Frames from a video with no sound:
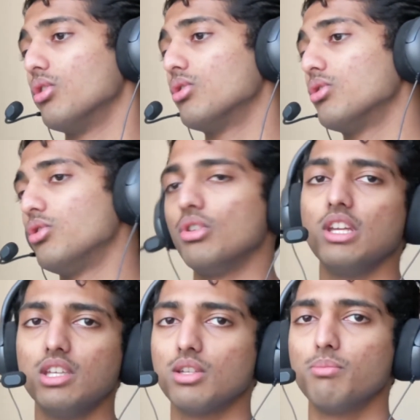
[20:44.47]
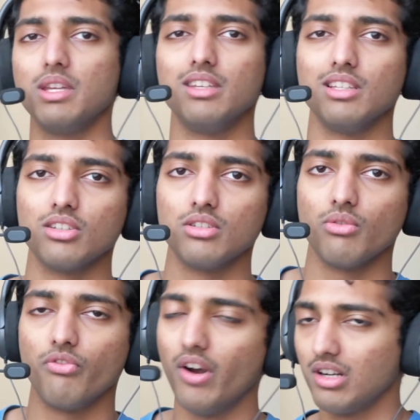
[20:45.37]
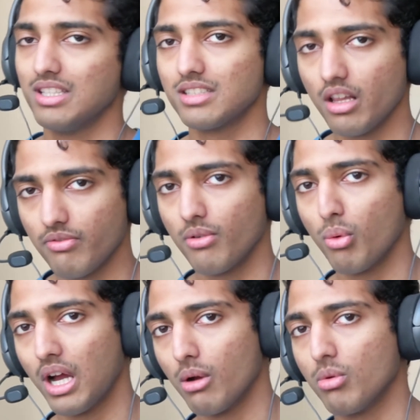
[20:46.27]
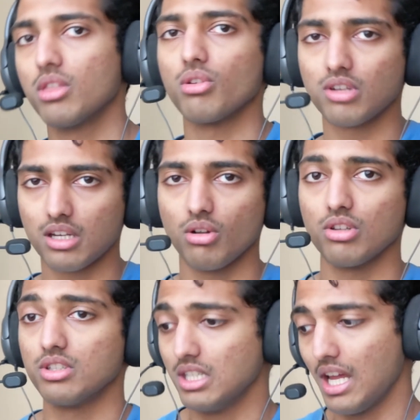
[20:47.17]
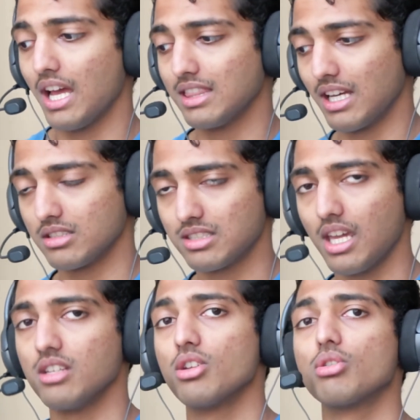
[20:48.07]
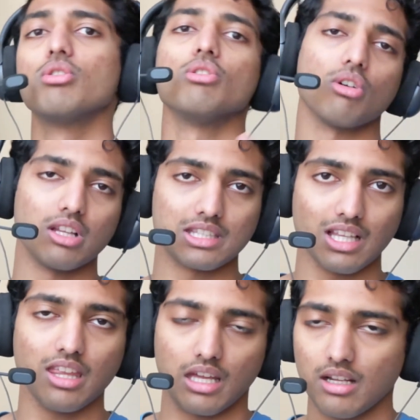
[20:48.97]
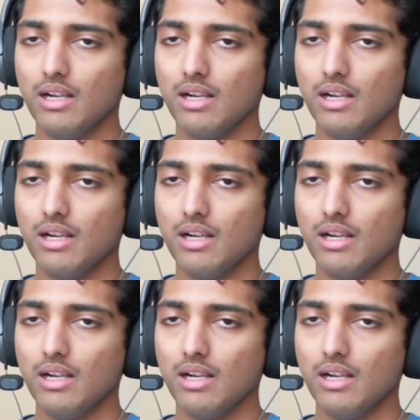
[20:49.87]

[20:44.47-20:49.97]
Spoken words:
You need to be very self-aware with your technology at that stage to not click the link.